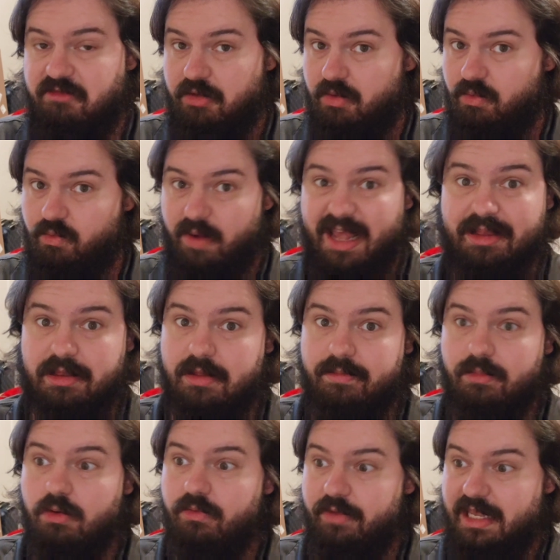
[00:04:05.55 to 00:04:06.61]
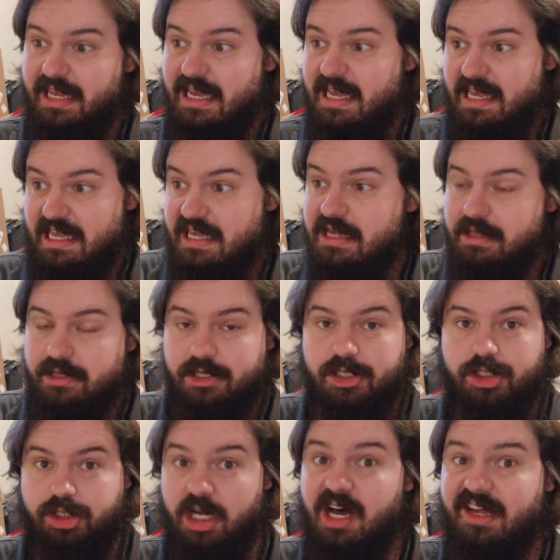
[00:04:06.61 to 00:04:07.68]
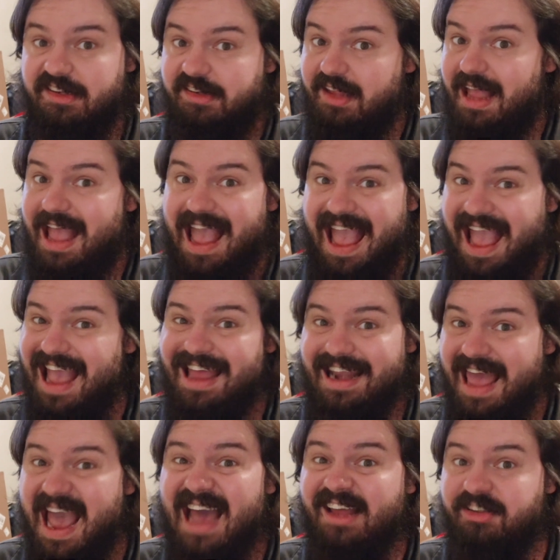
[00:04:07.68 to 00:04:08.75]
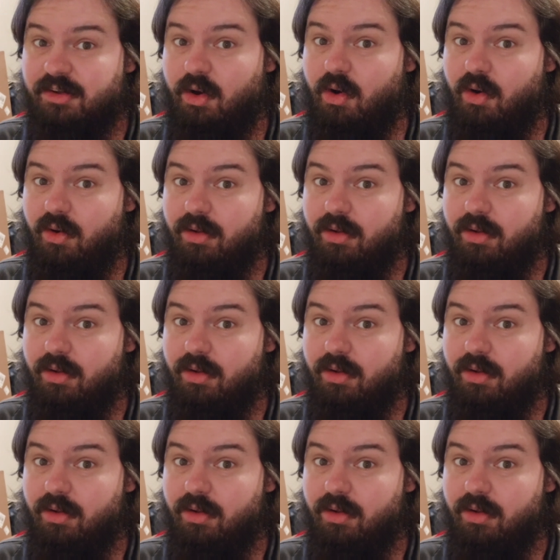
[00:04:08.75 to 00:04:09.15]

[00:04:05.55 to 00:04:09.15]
for the rest of the movie, he's just an asshole.